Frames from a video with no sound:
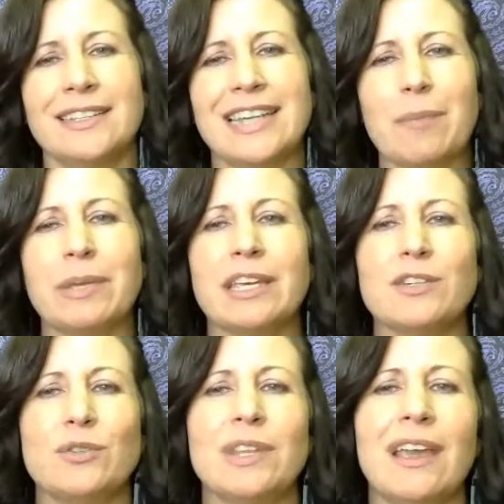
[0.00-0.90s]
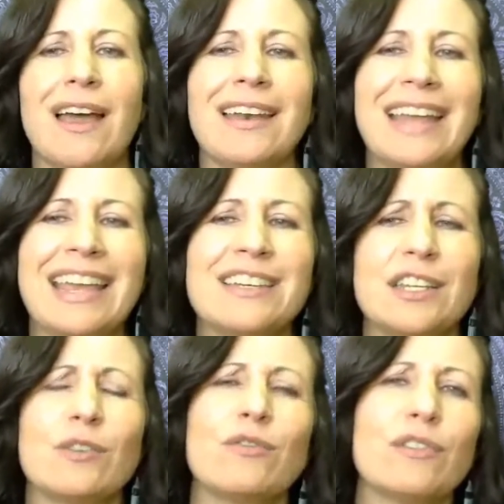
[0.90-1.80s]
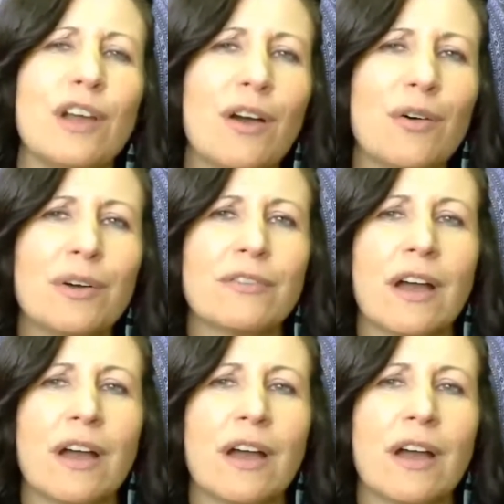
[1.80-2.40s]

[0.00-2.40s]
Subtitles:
tapping into the unending flow of